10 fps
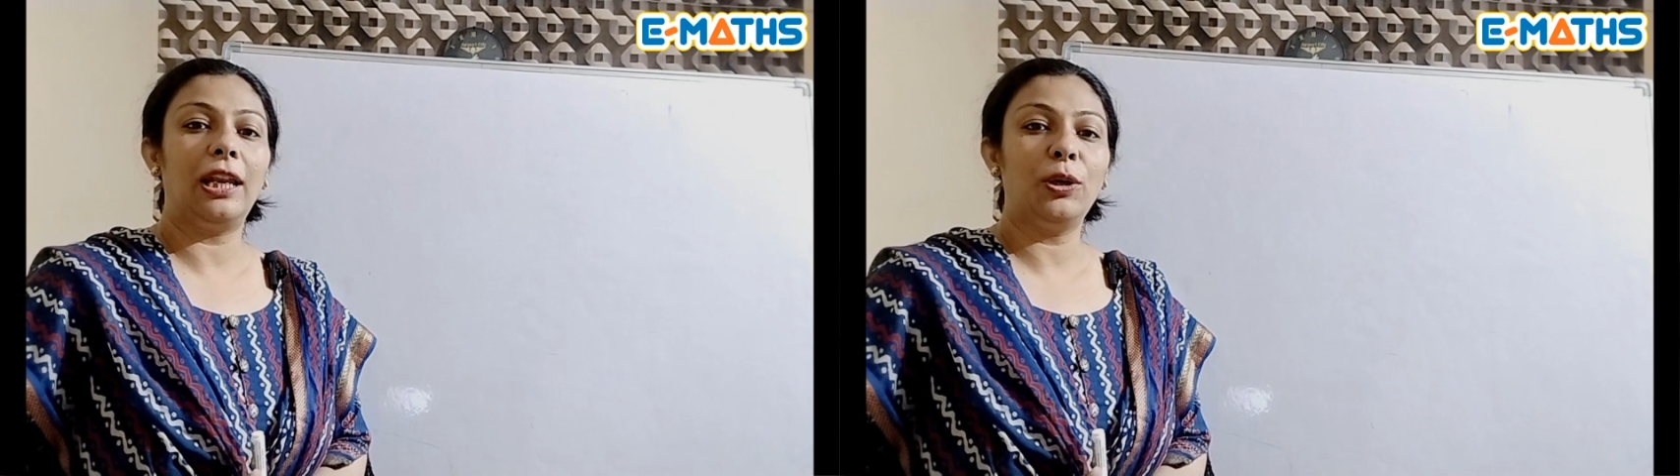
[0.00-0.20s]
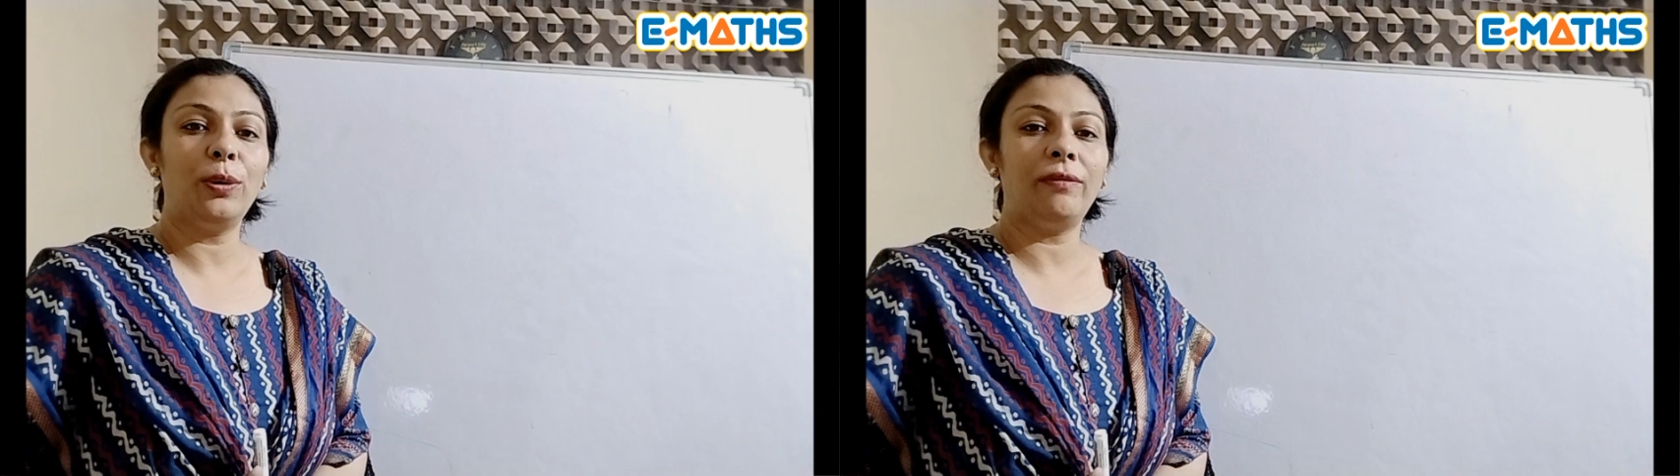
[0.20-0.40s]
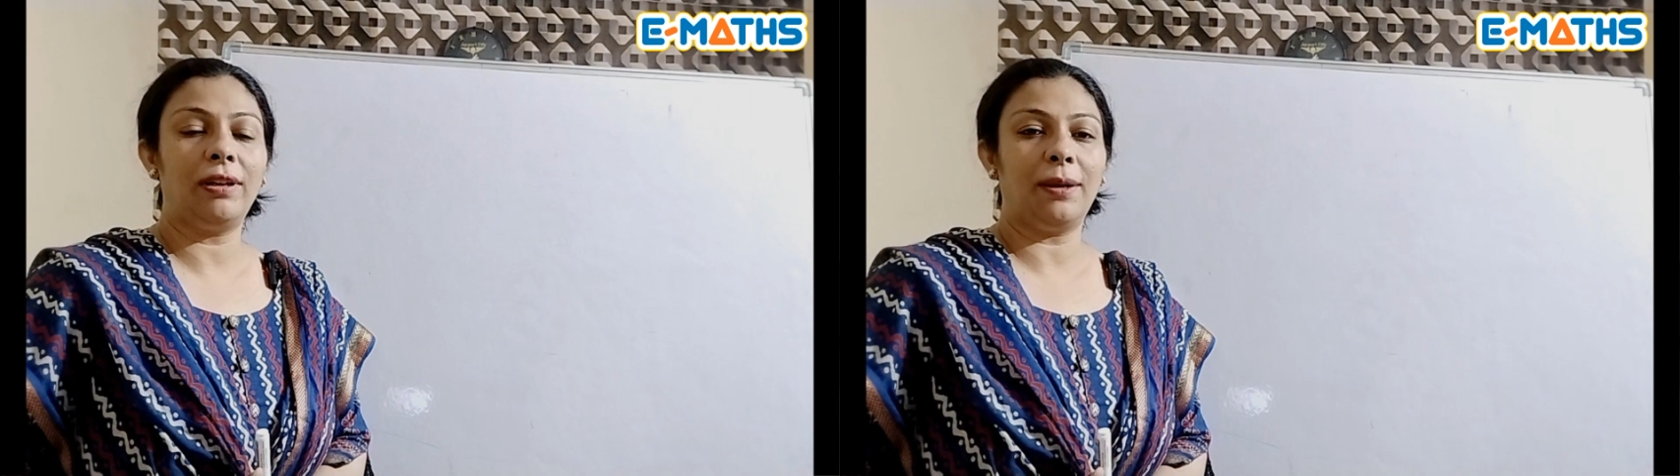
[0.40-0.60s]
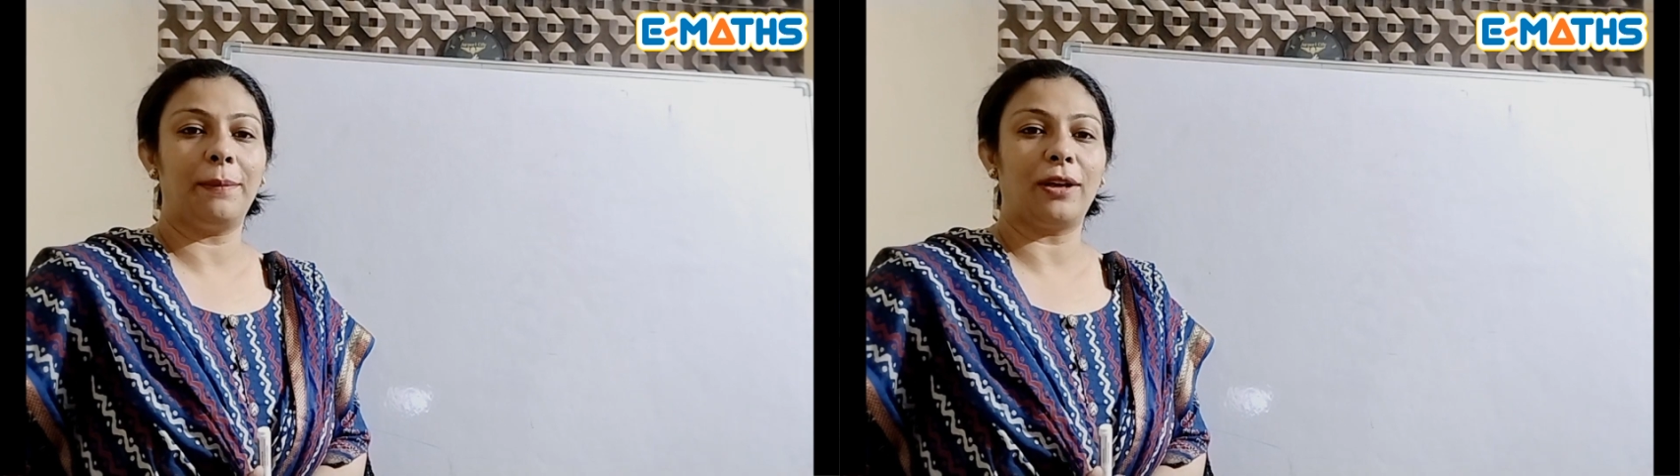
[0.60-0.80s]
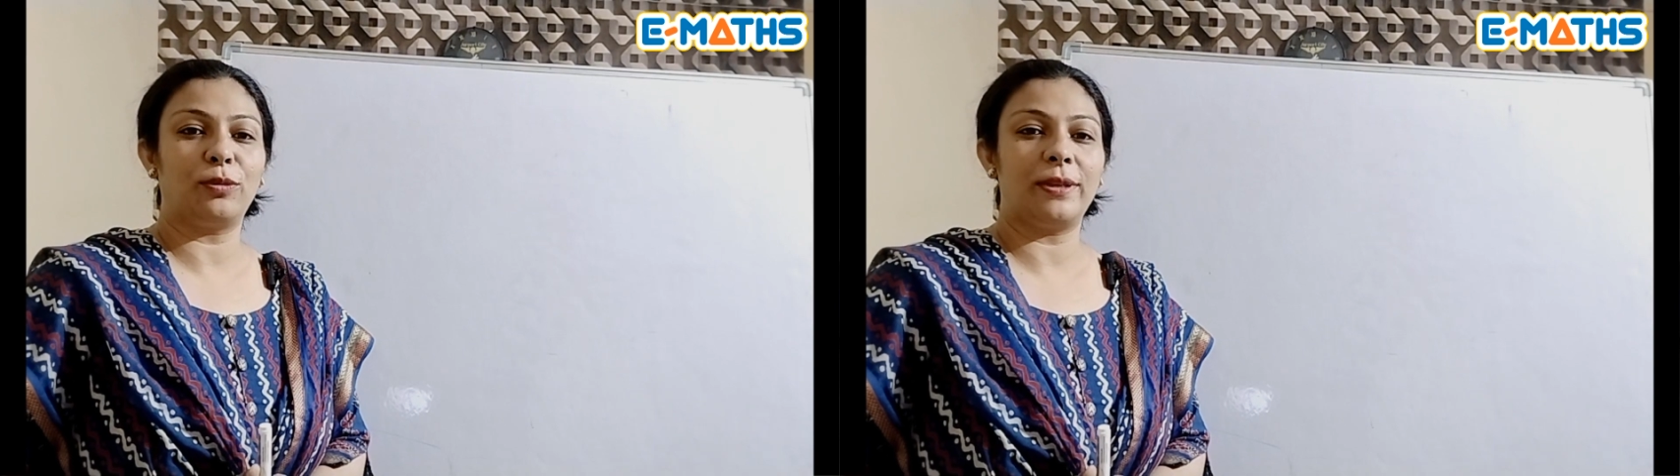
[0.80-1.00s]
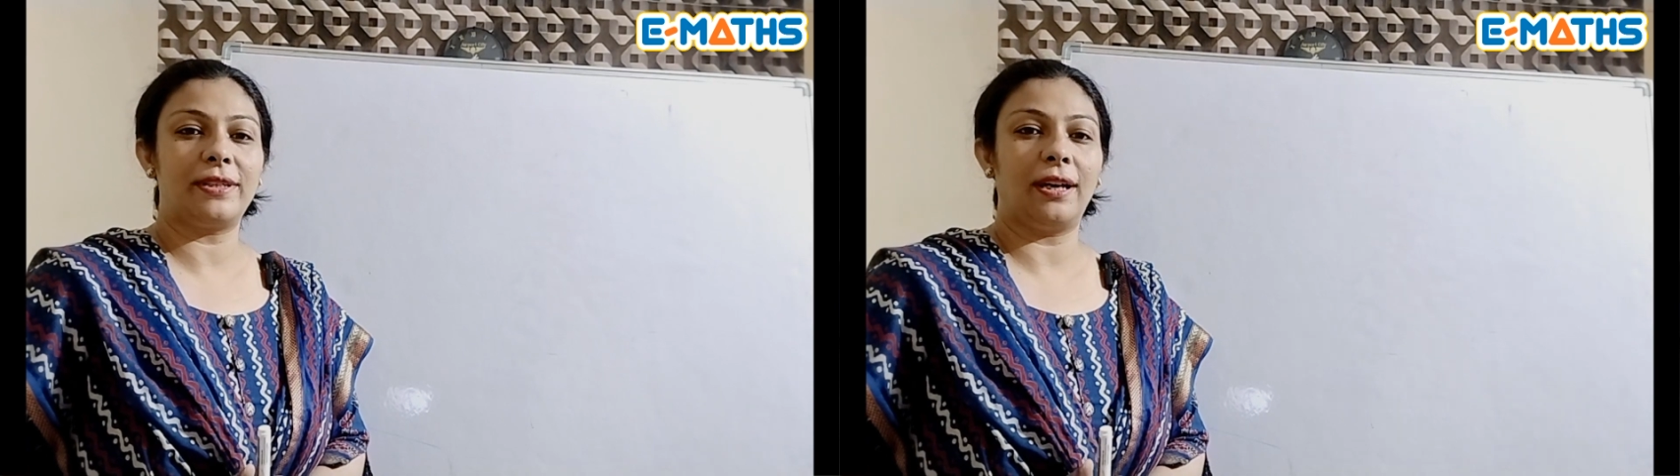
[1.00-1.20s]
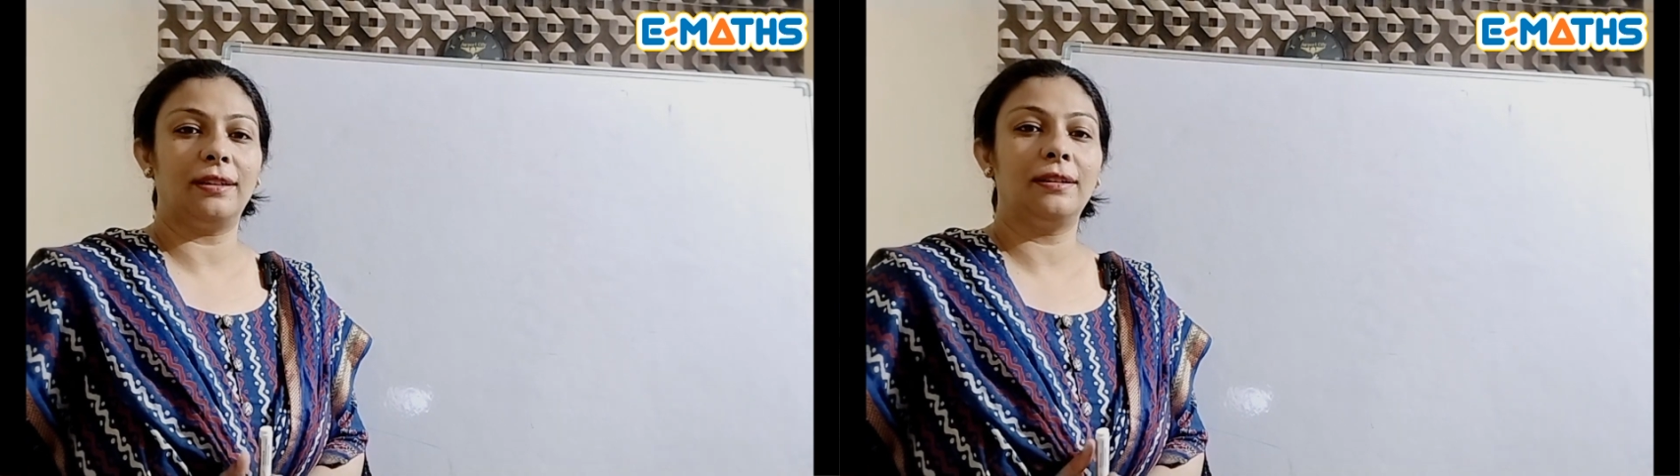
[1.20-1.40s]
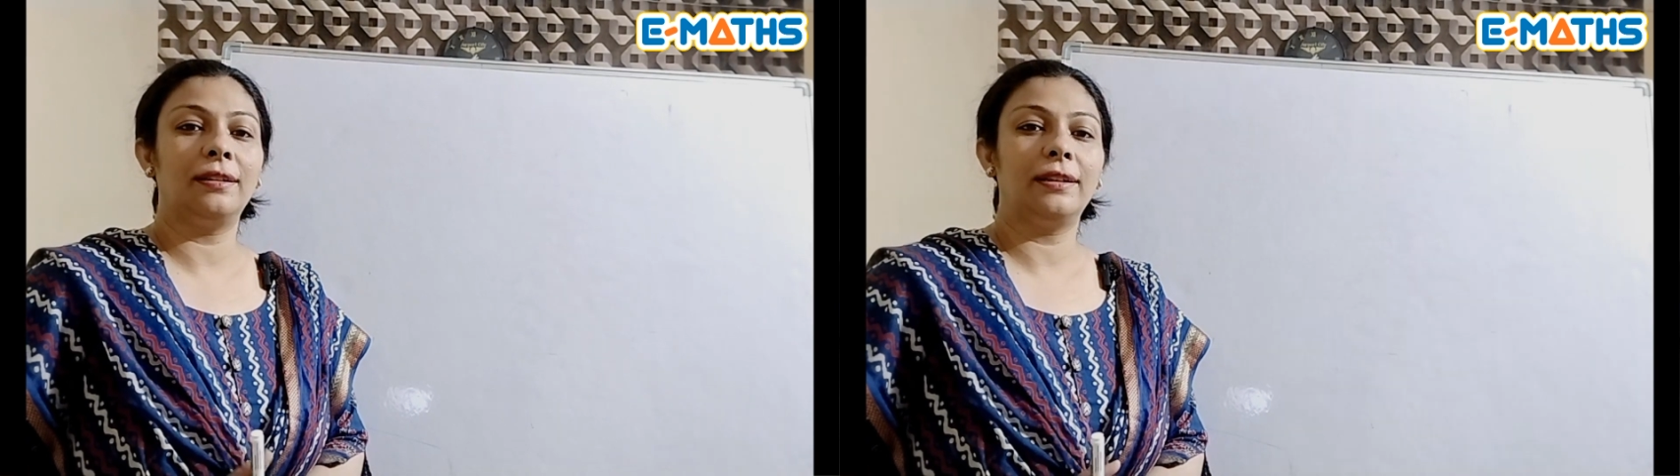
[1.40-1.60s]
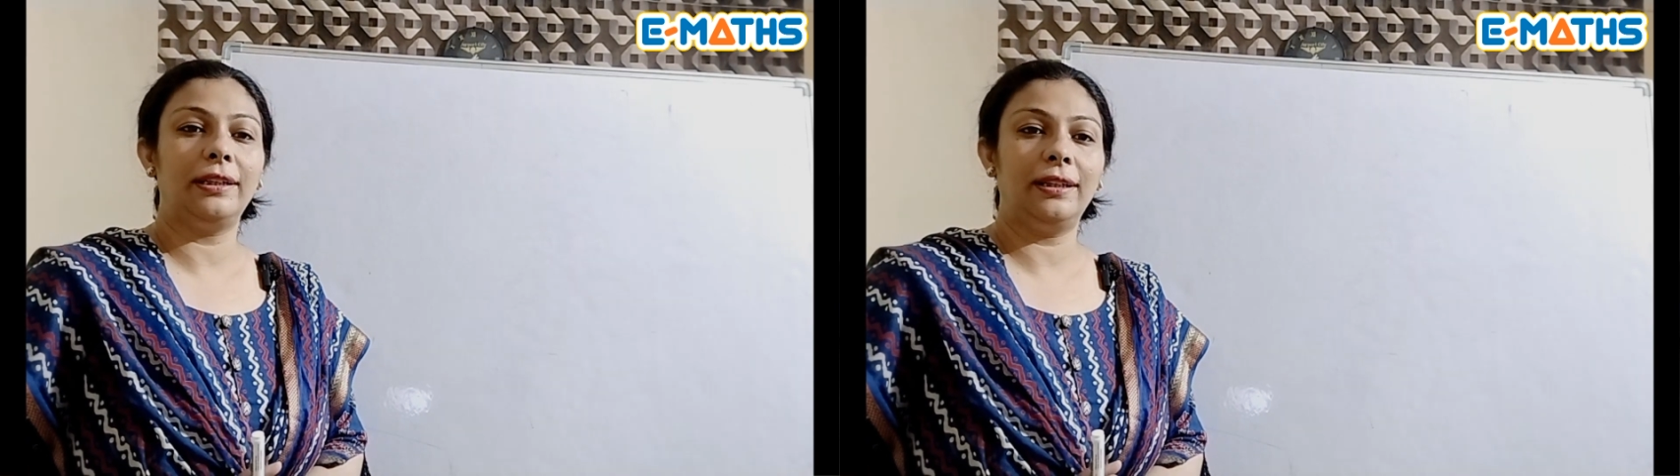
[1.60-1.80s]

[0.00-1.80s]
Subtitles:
Hello and welcome back to my channel